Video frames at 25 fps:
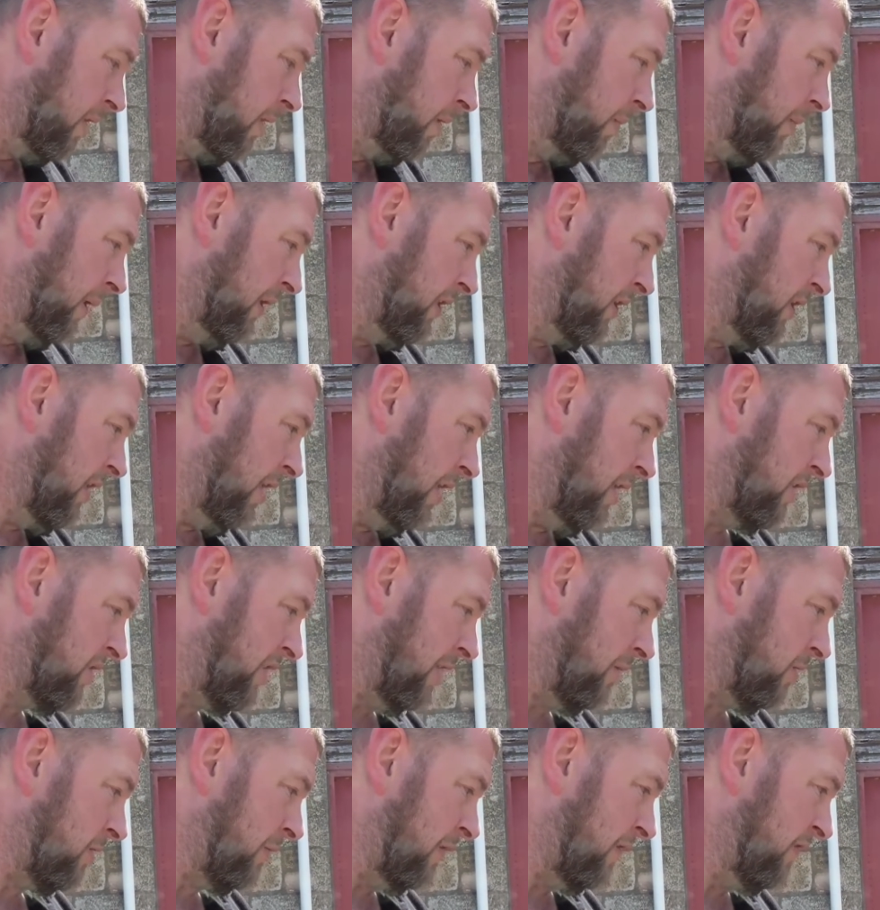But the car
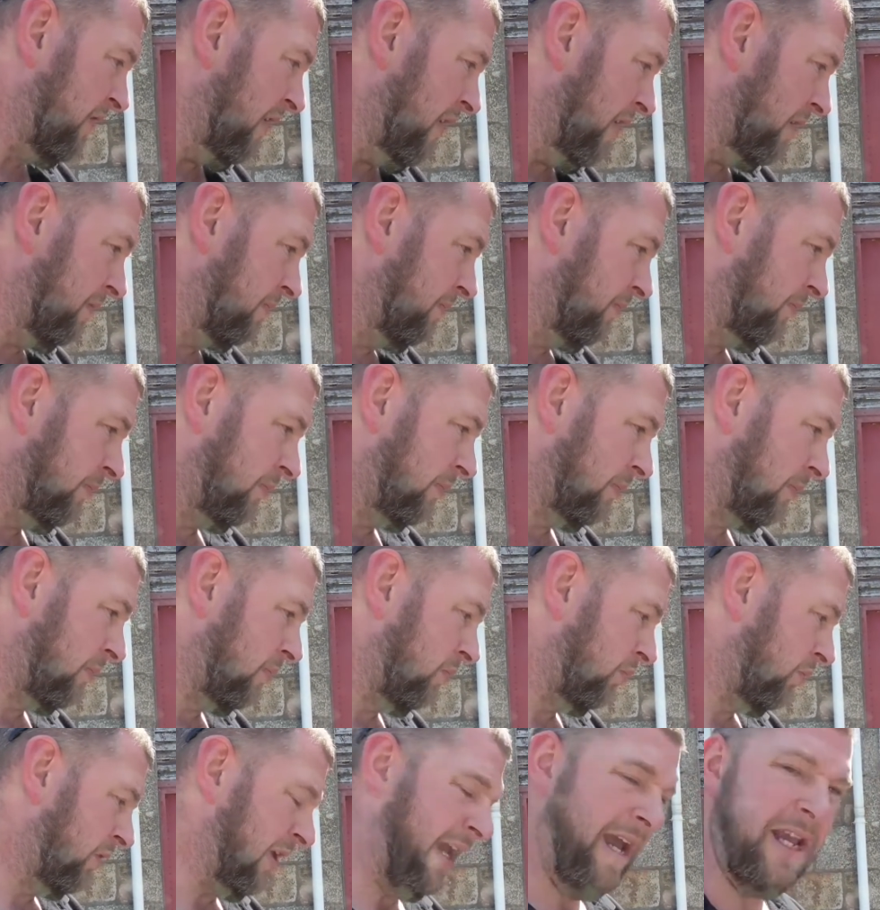seems to be fine.
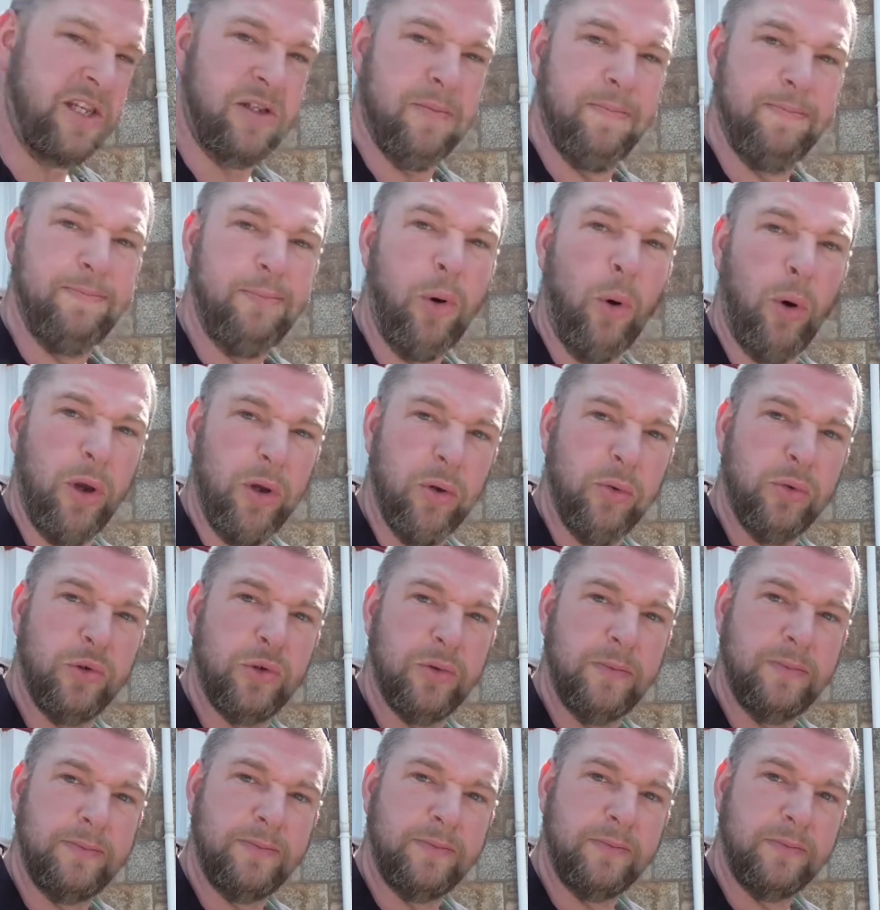It hasn't boiled,
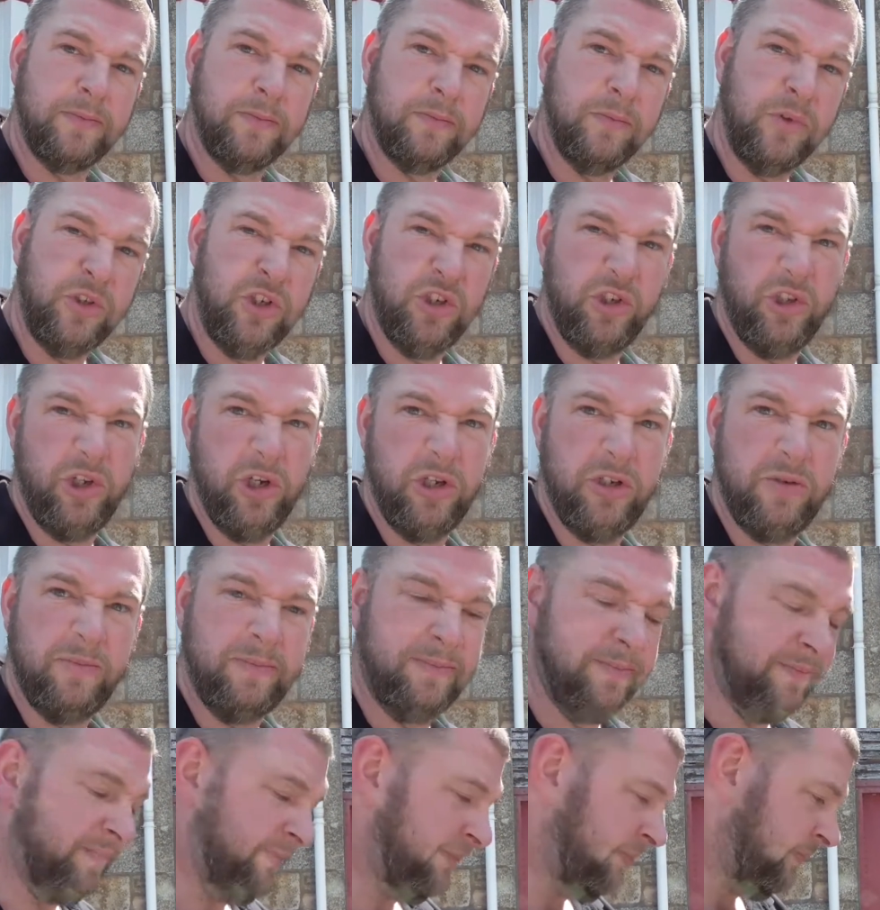which is good.
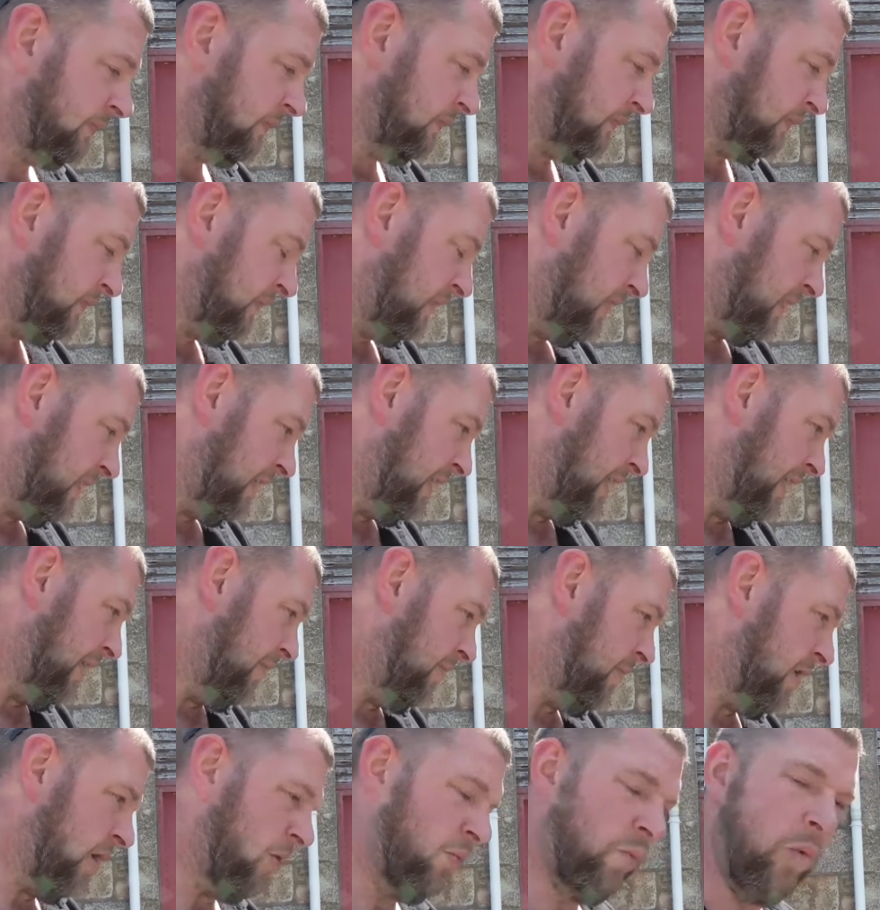
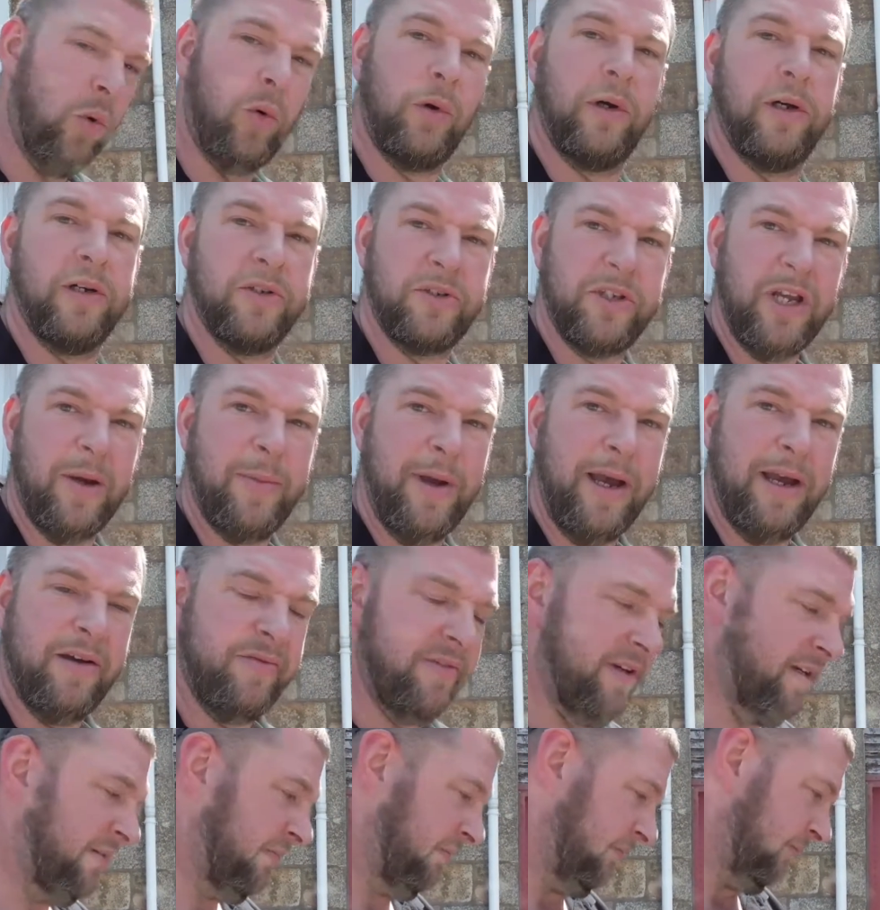No water has come out of
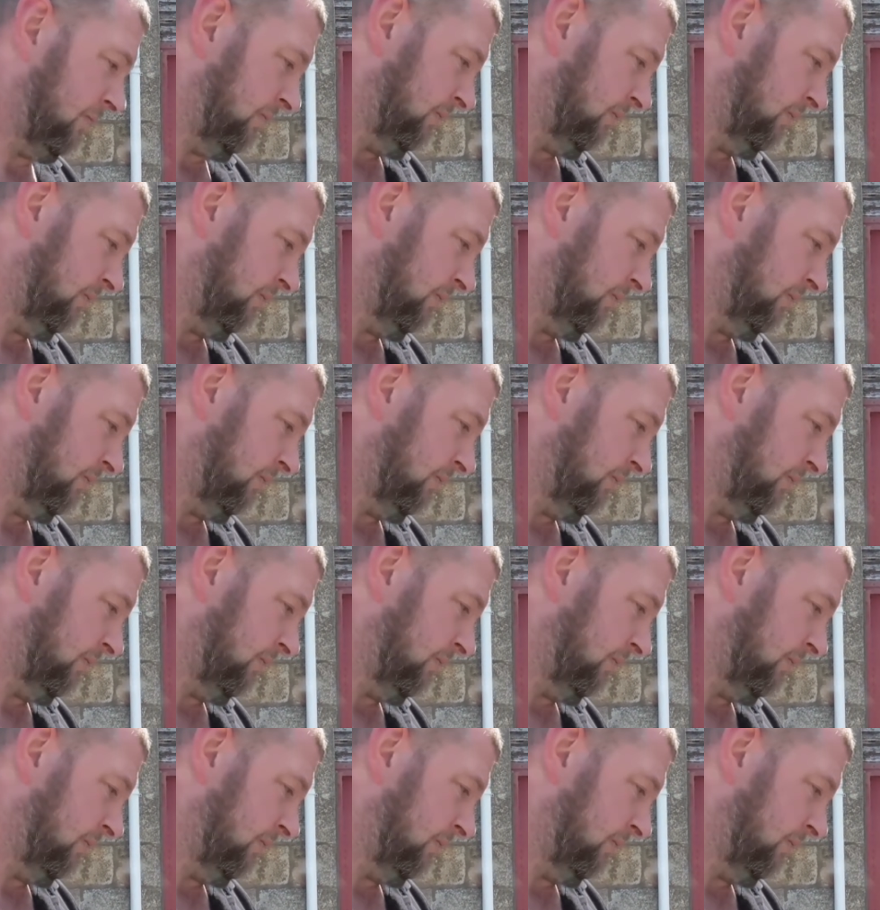it.